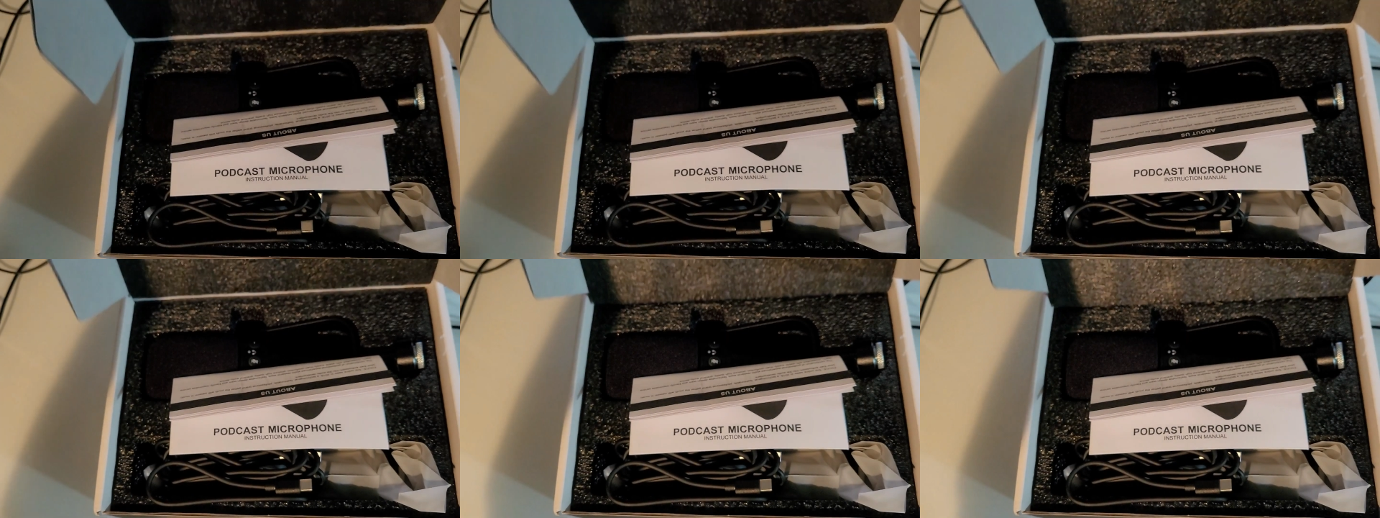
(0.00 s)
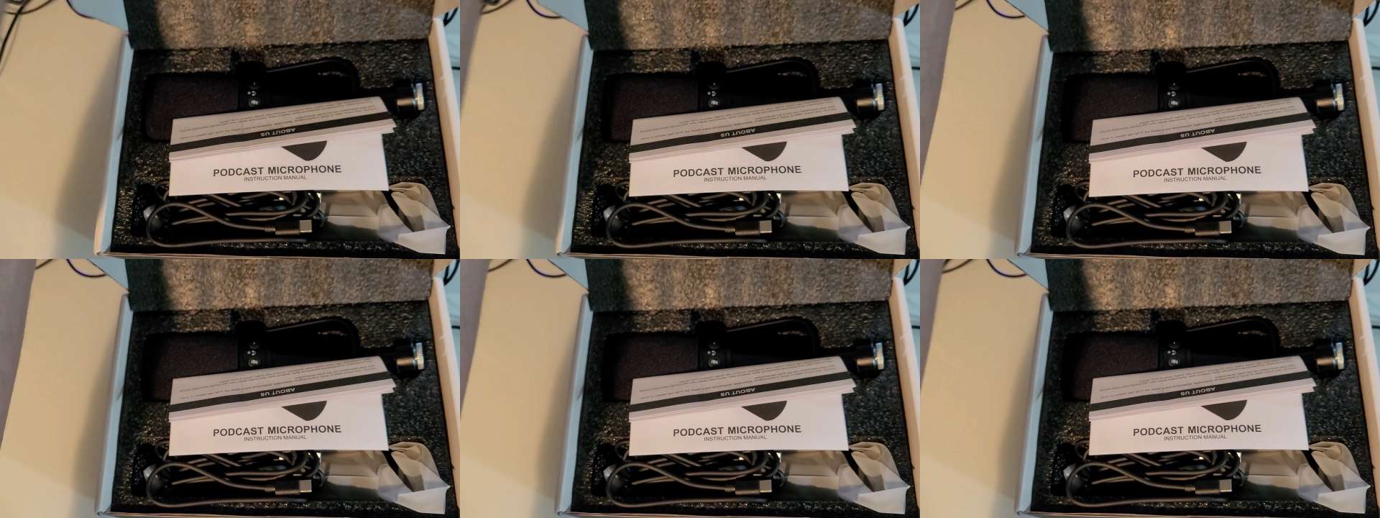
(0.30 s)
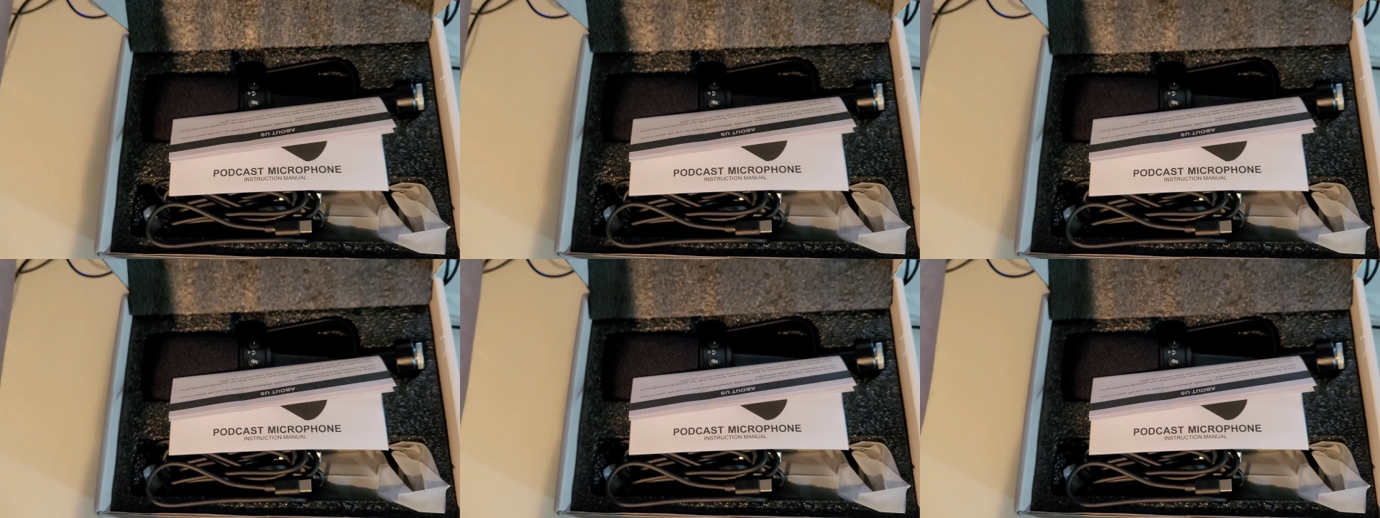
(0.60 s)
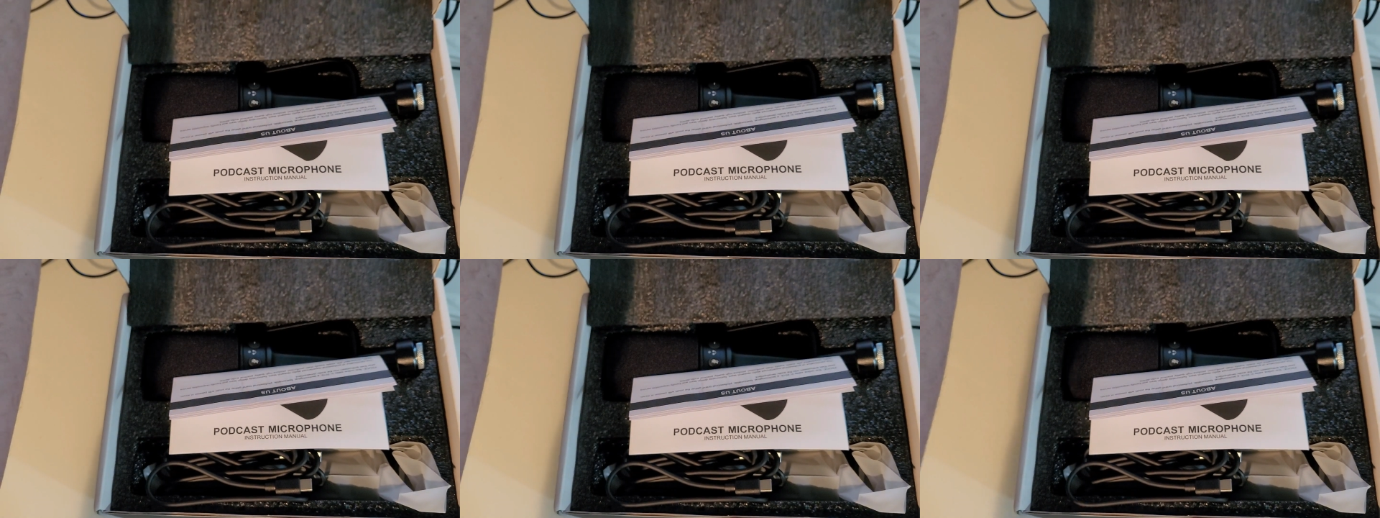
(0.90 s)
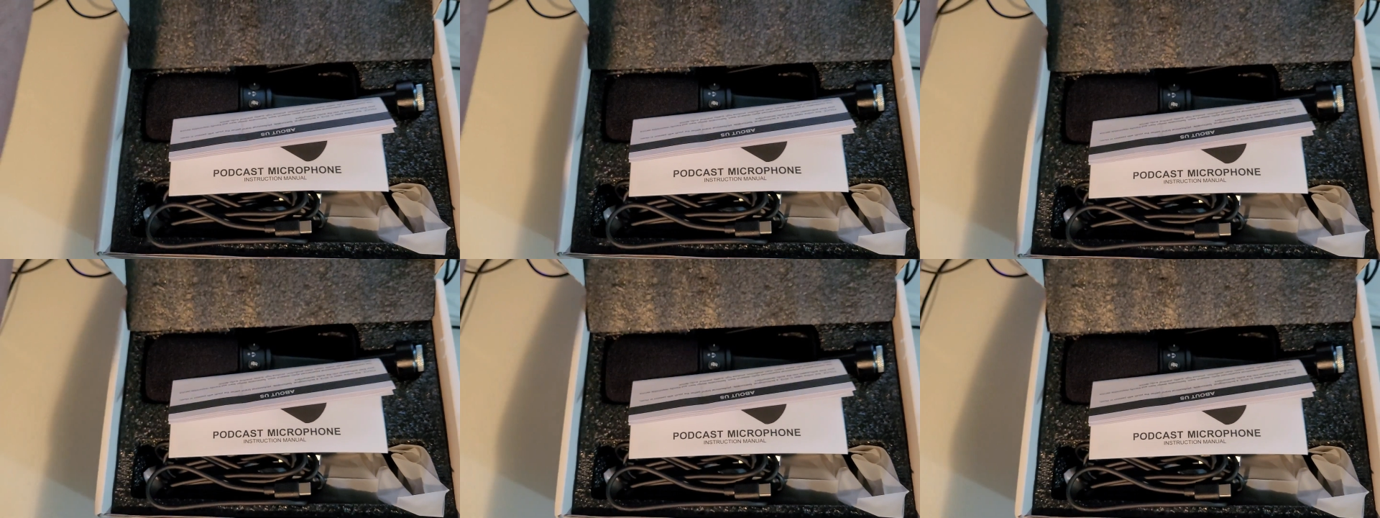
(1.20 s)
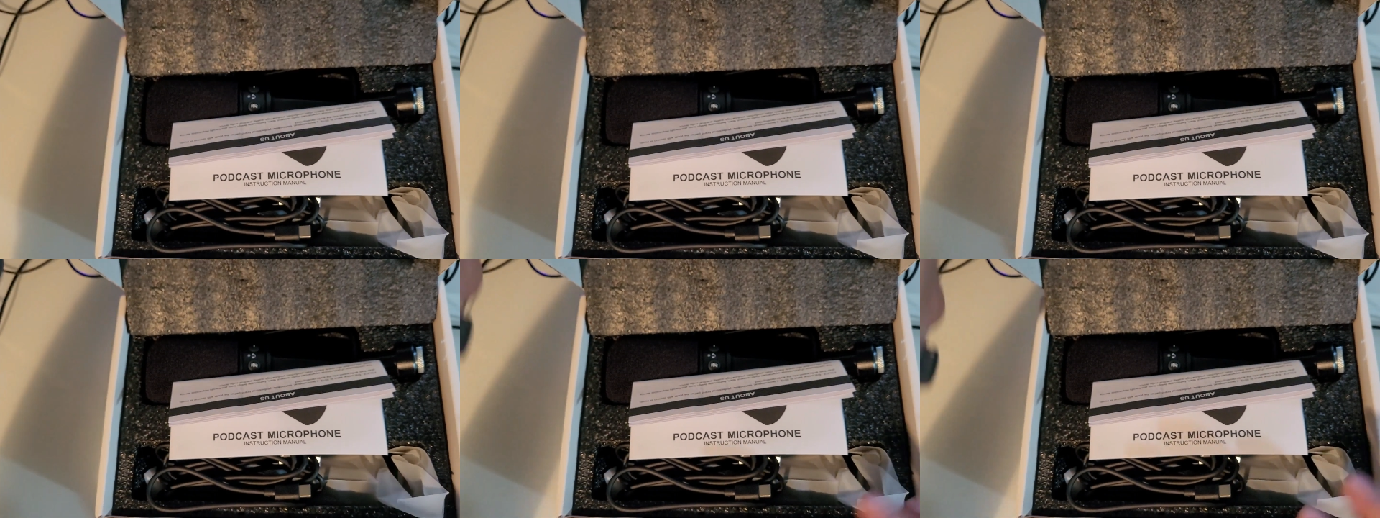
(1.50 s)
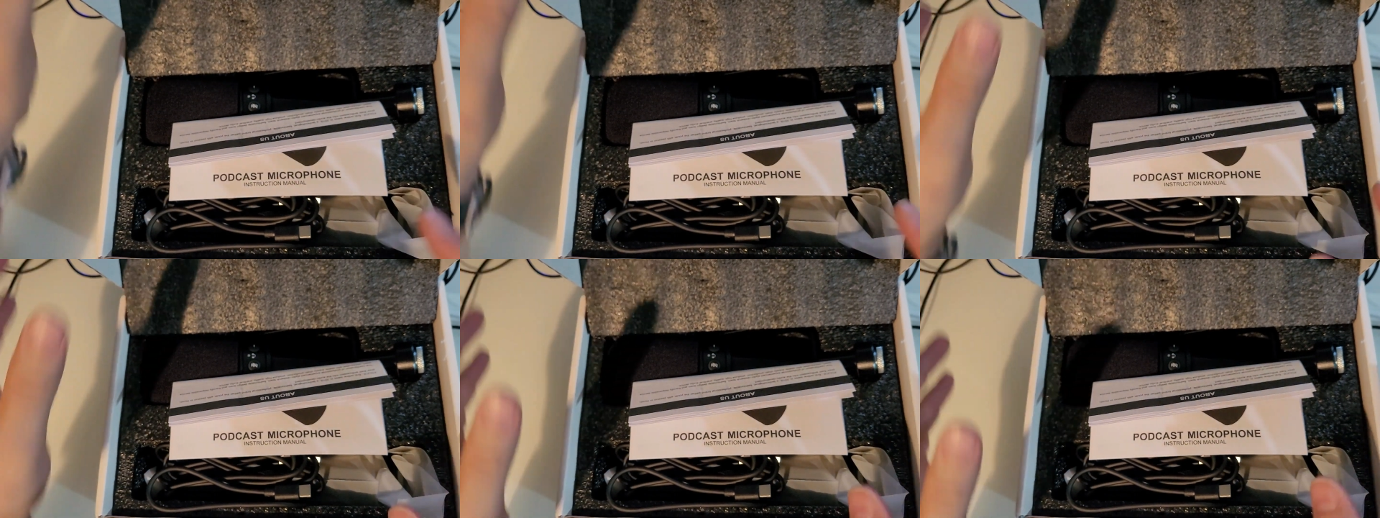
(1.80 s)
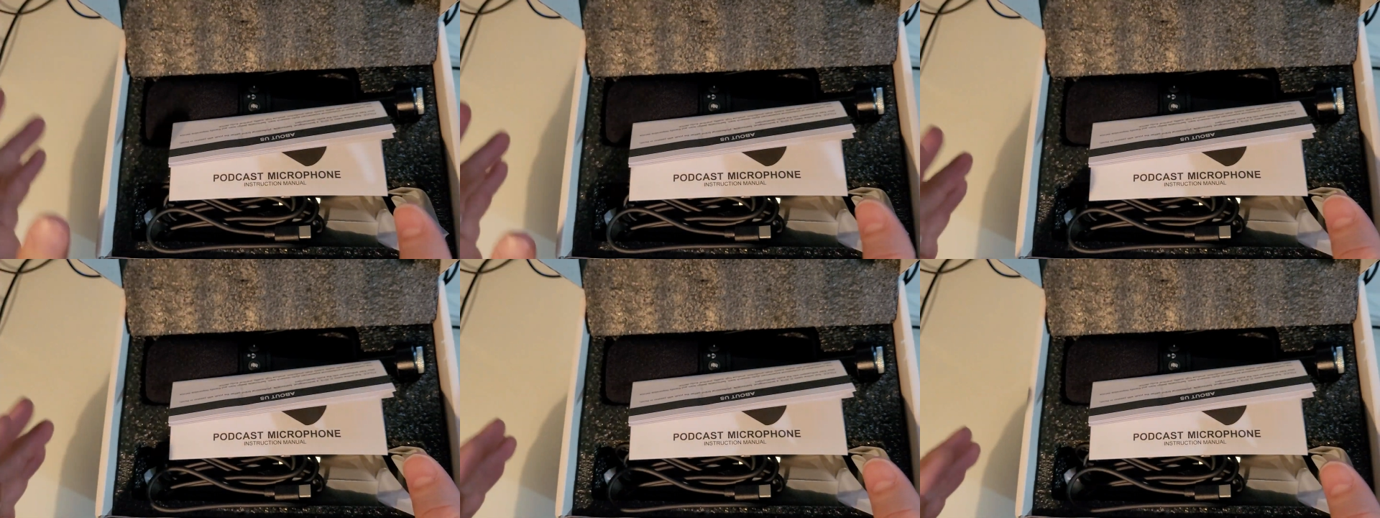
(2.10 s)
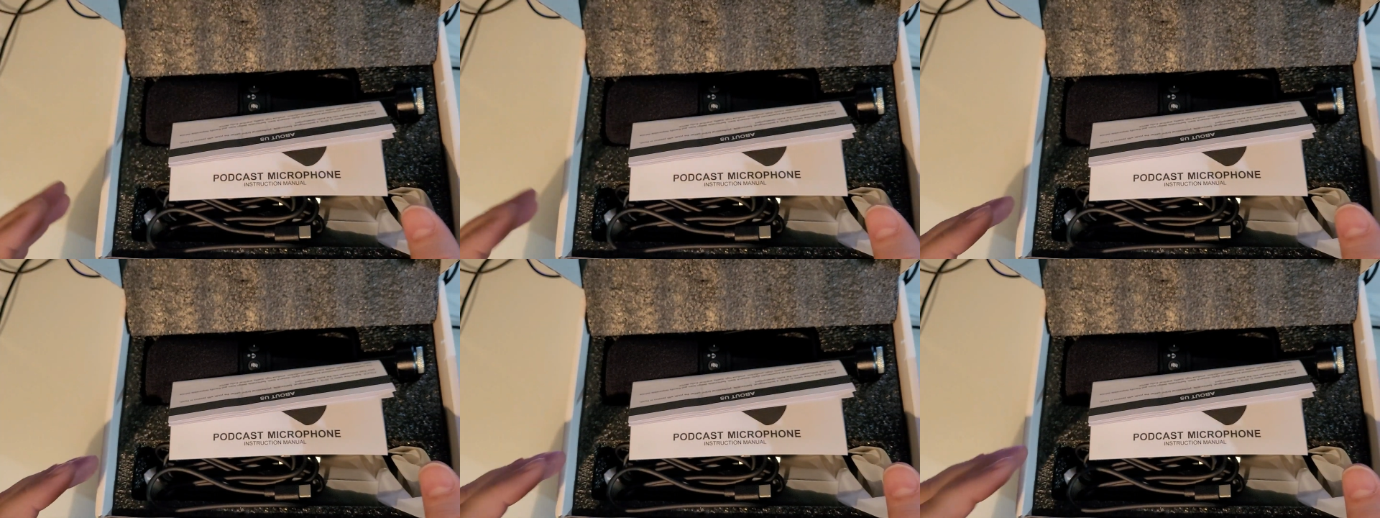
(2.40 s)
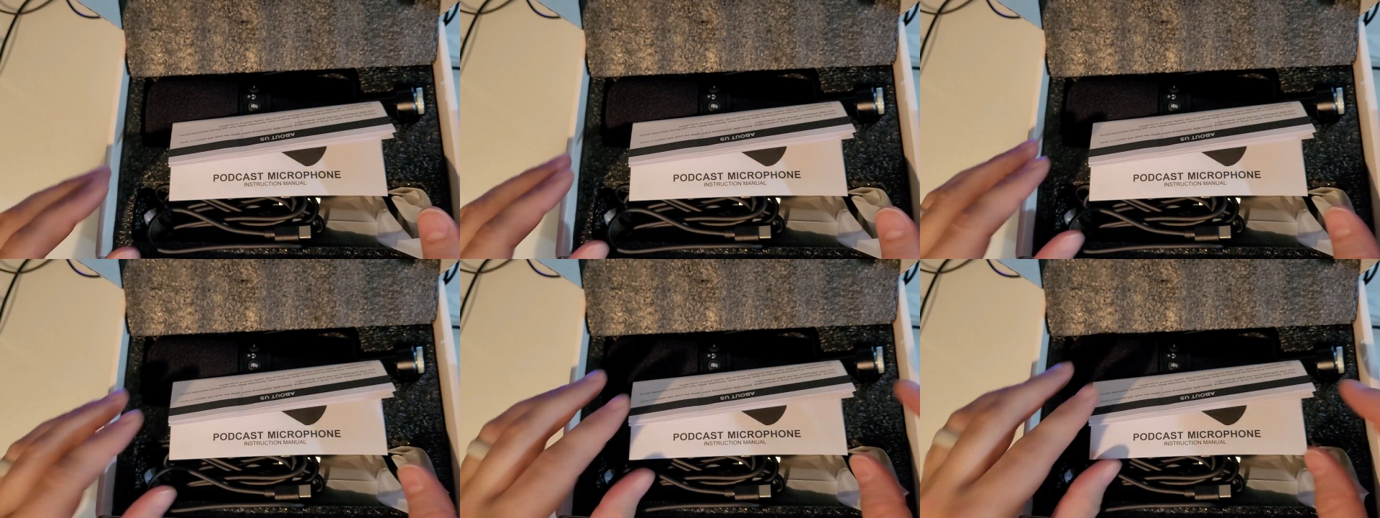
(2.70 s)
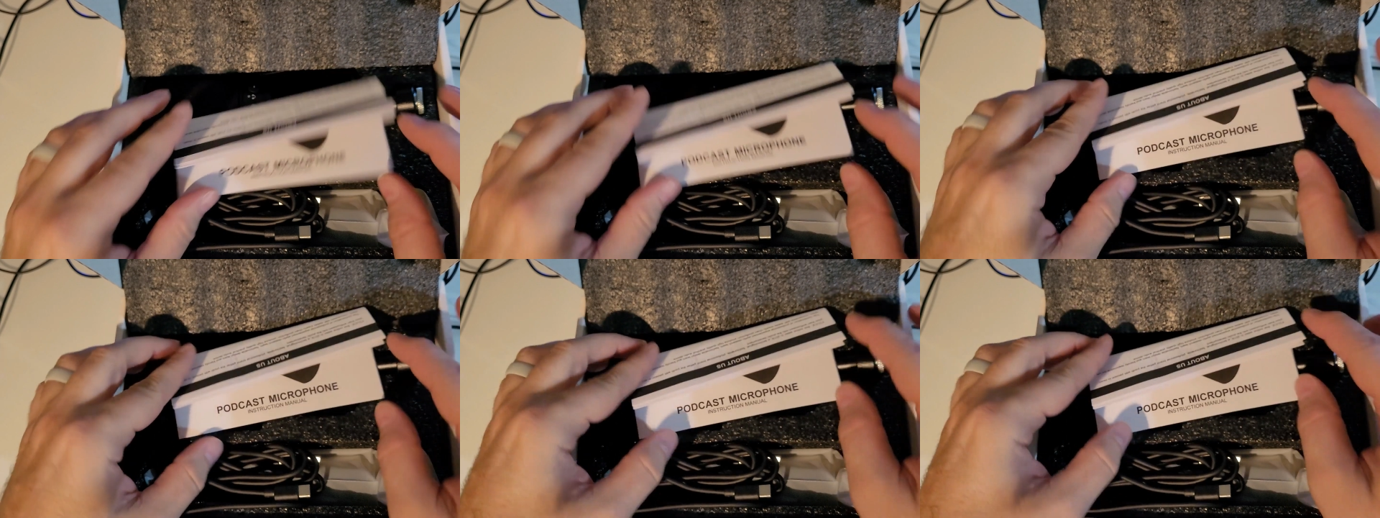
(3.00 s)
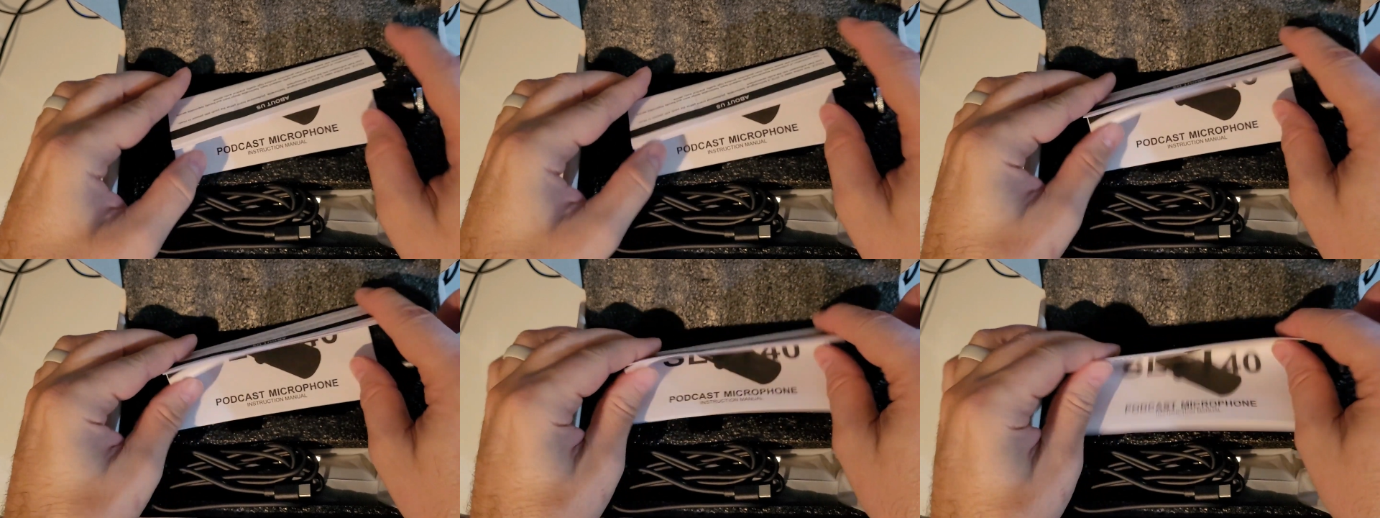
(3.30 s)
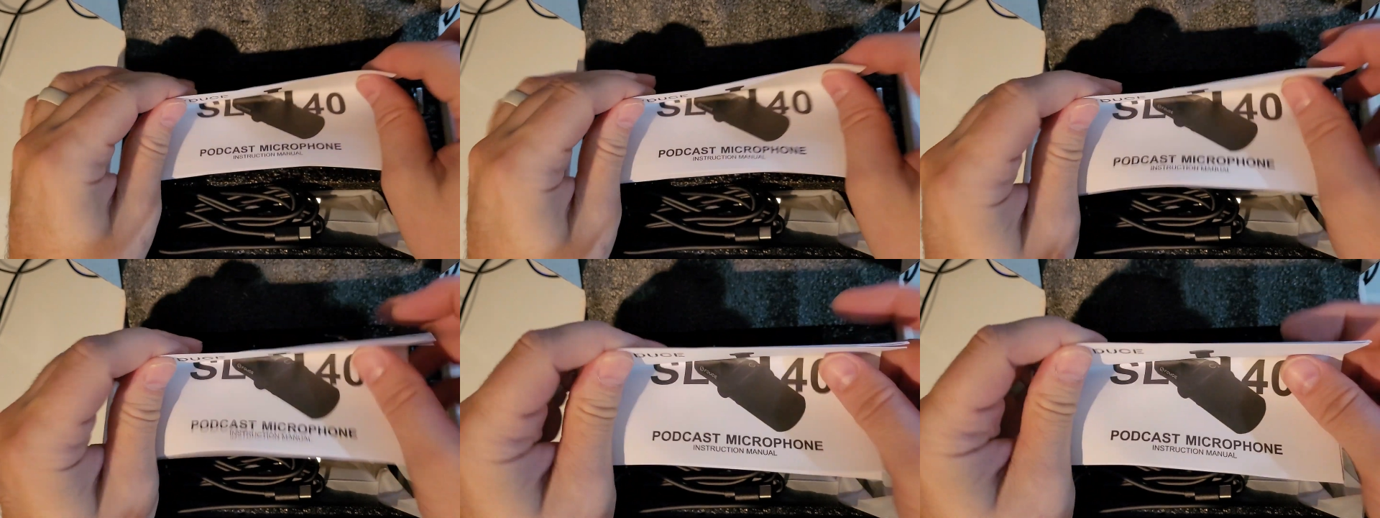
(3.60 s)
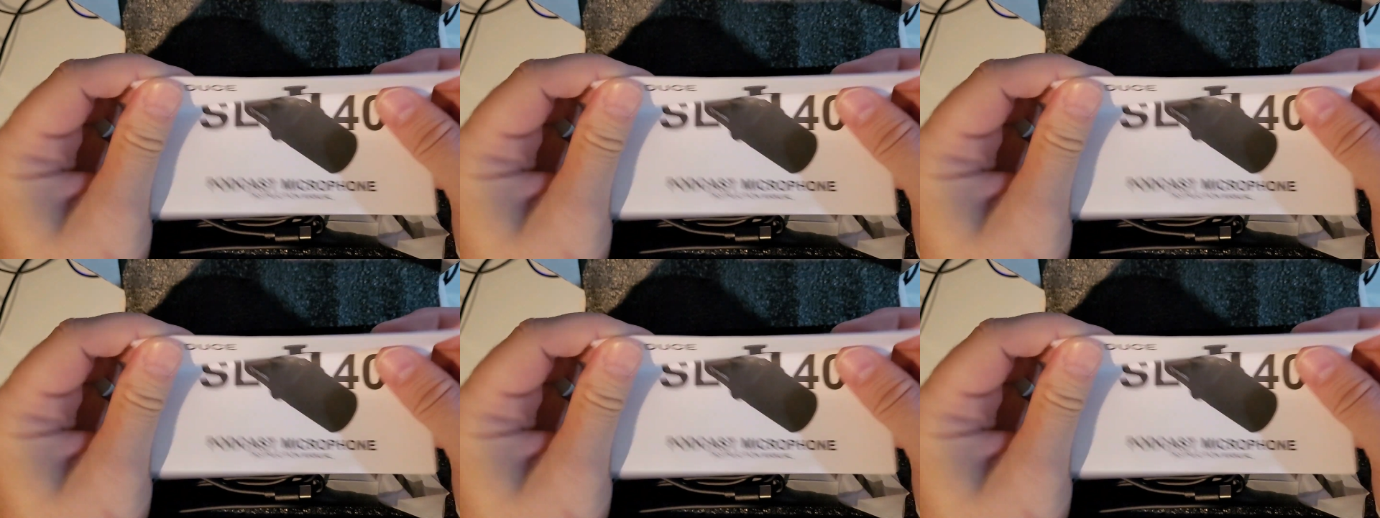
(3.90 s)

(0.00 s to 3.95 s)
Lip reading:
(no speaker visible)